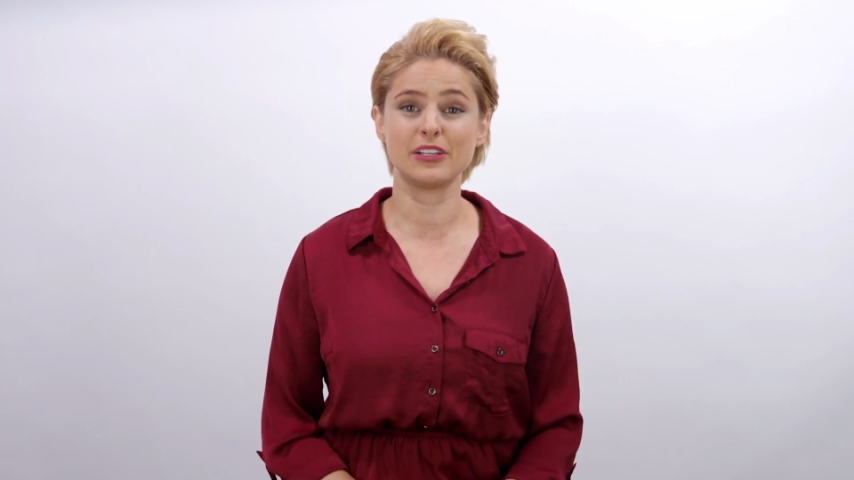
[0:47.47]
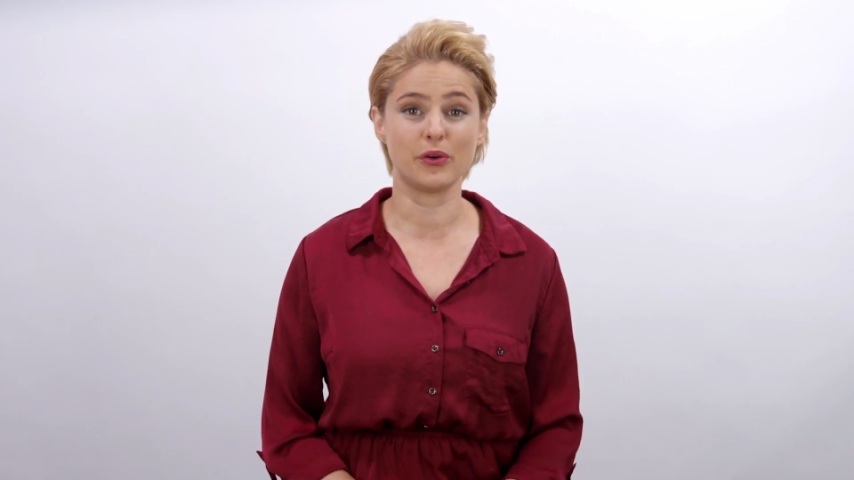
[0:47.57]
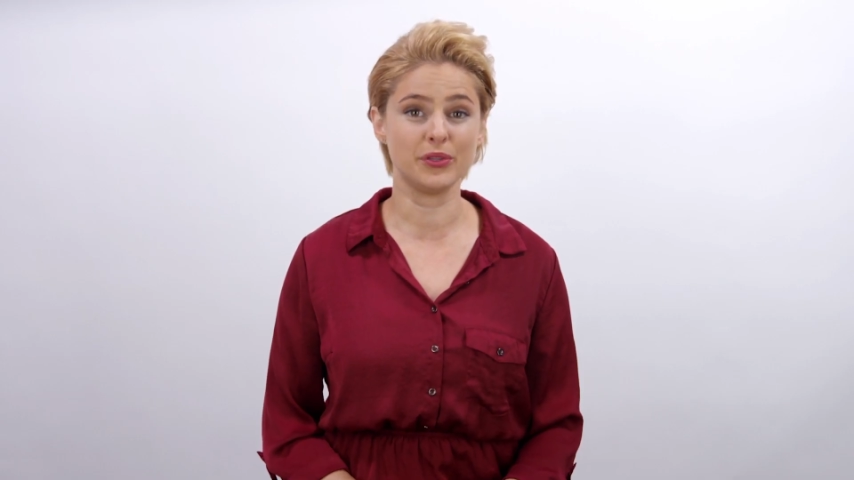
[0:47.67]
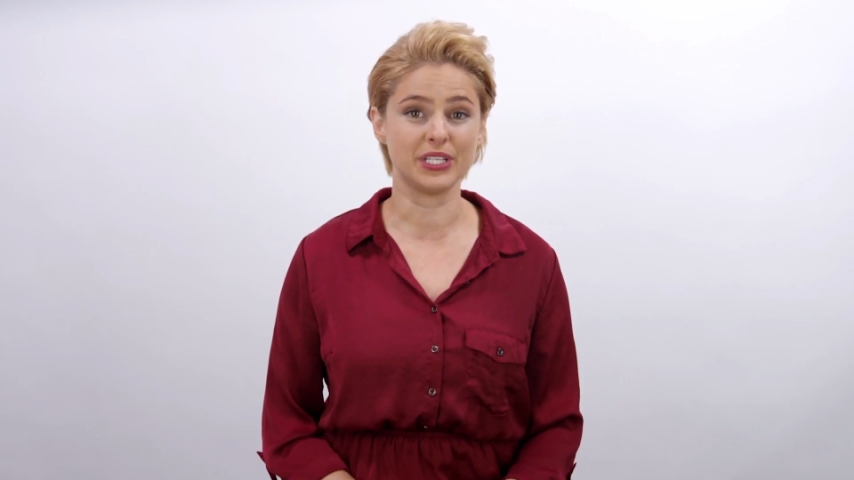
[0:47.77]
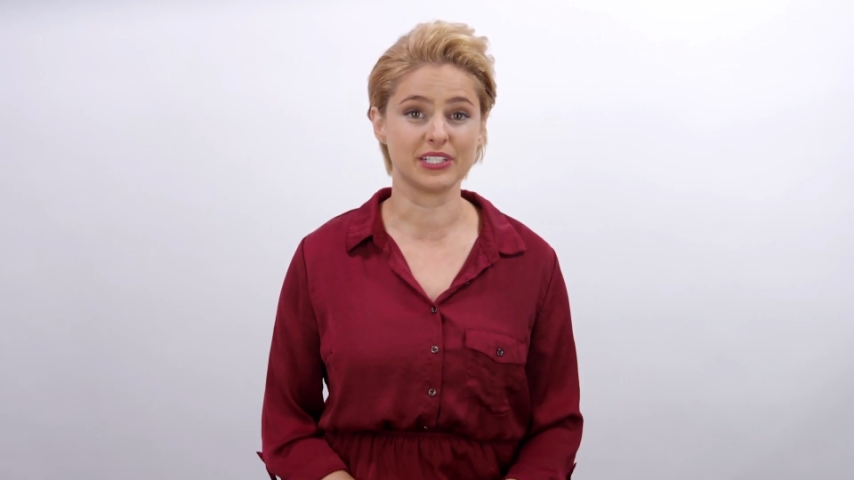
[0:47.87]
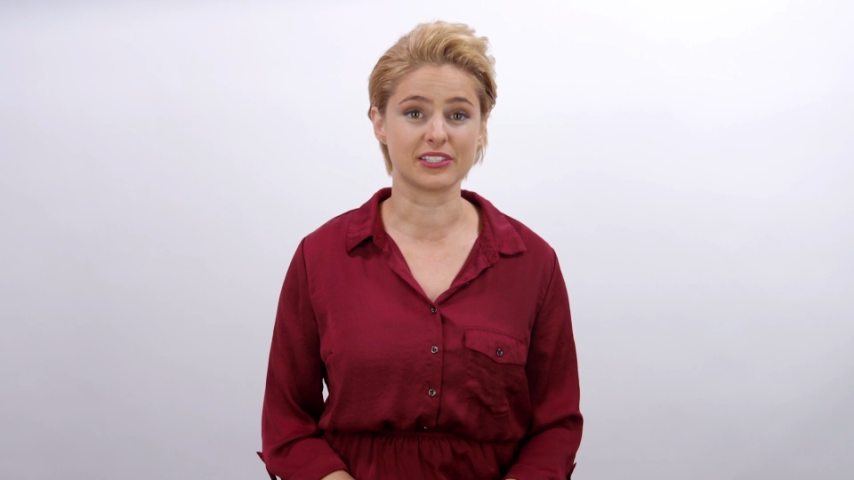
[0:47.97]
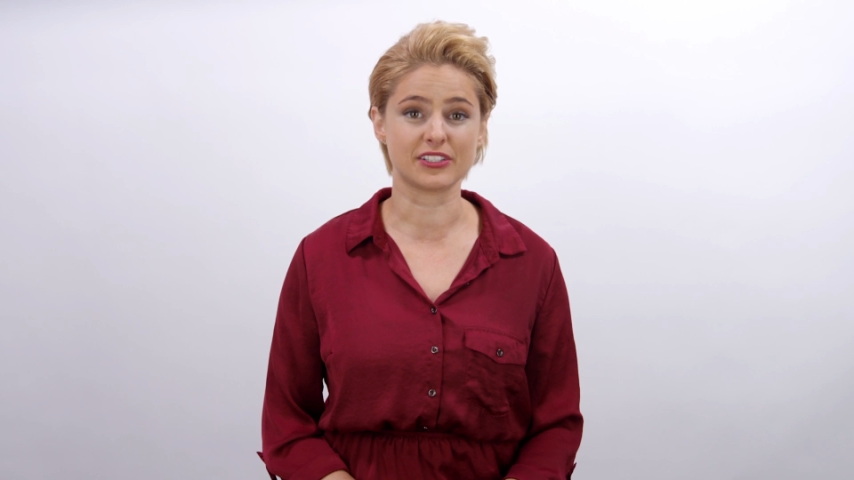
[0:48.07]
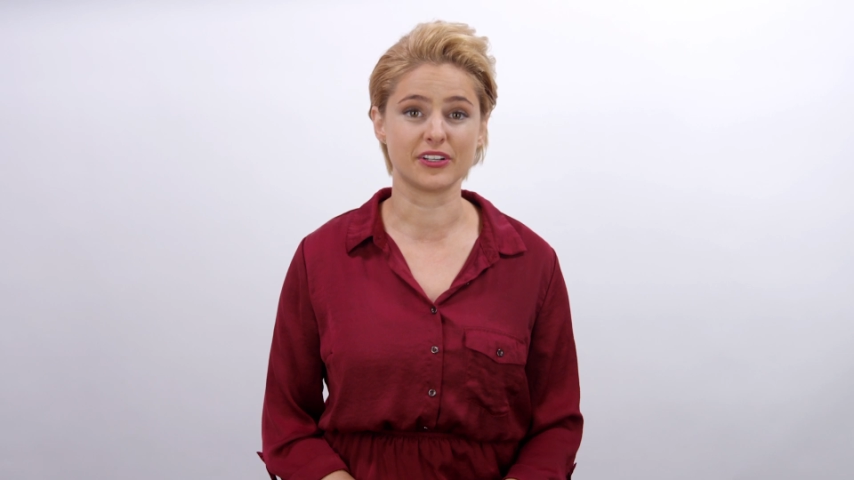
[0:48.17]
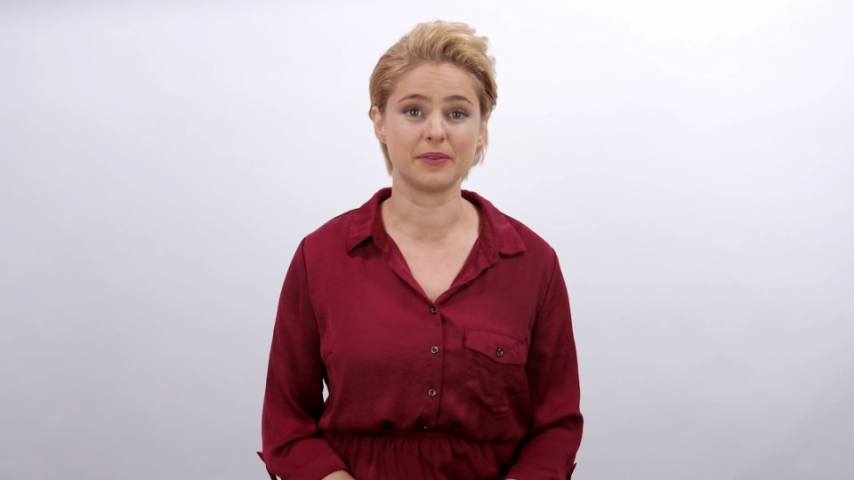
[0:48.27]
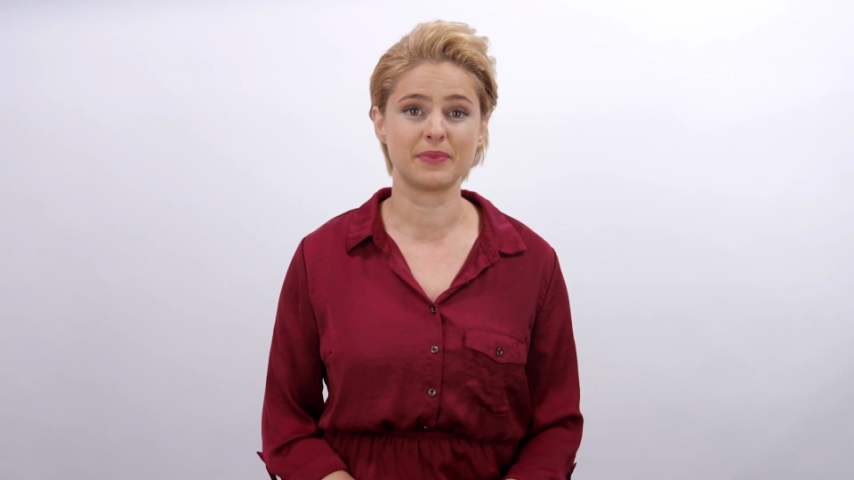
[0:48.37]
the only
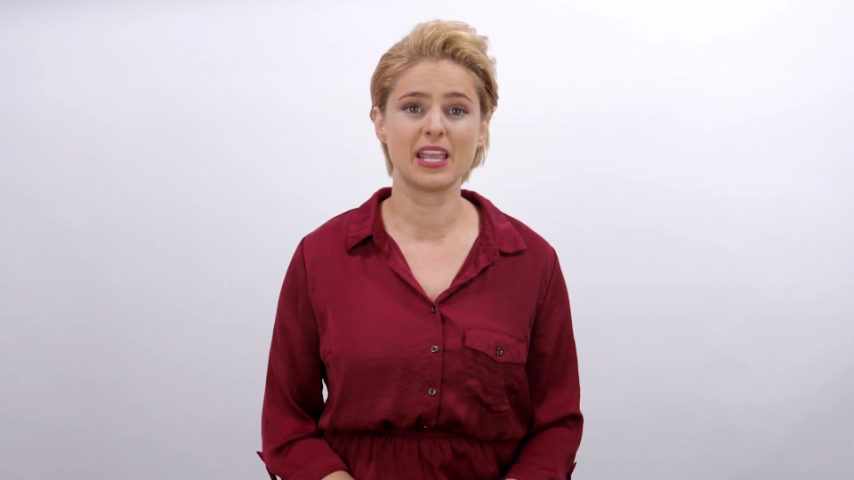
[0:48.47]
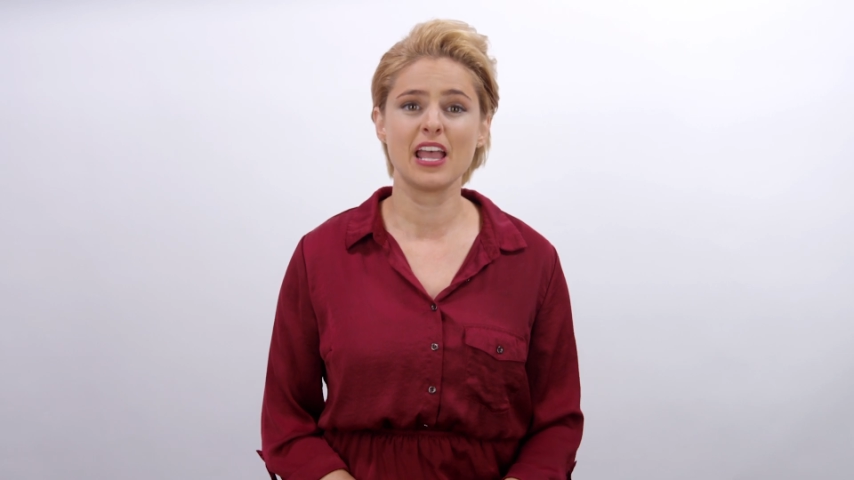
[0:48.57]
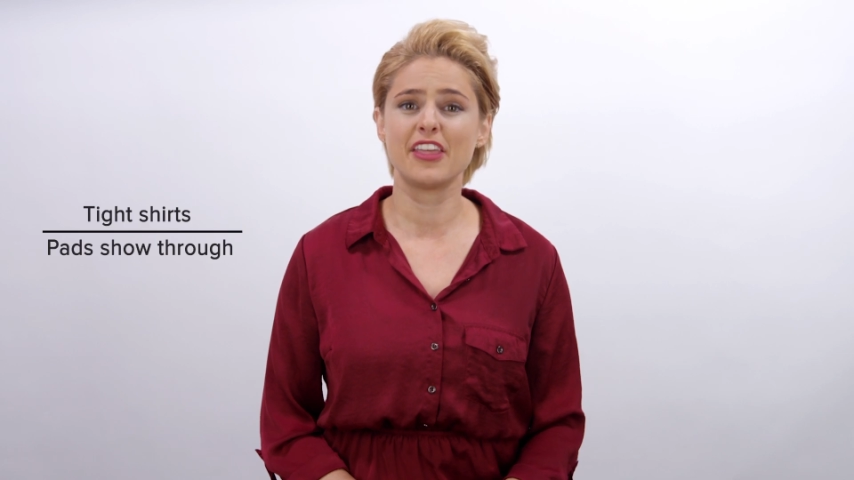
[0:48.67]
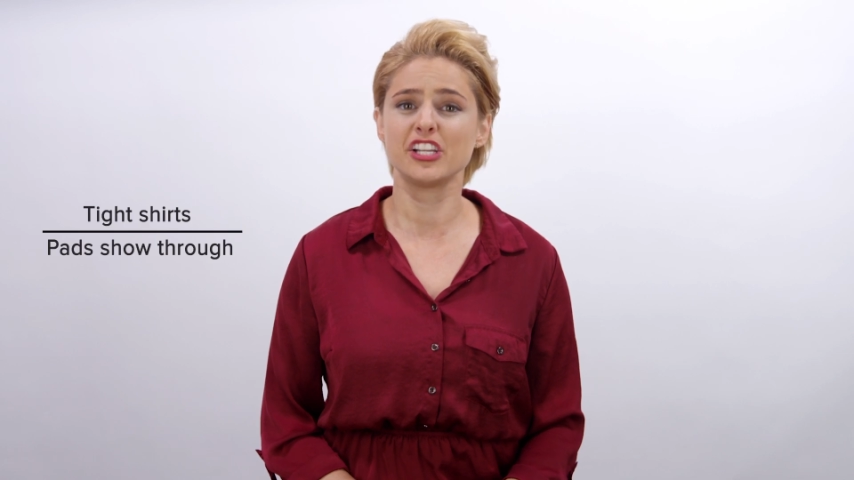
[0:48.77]
concern.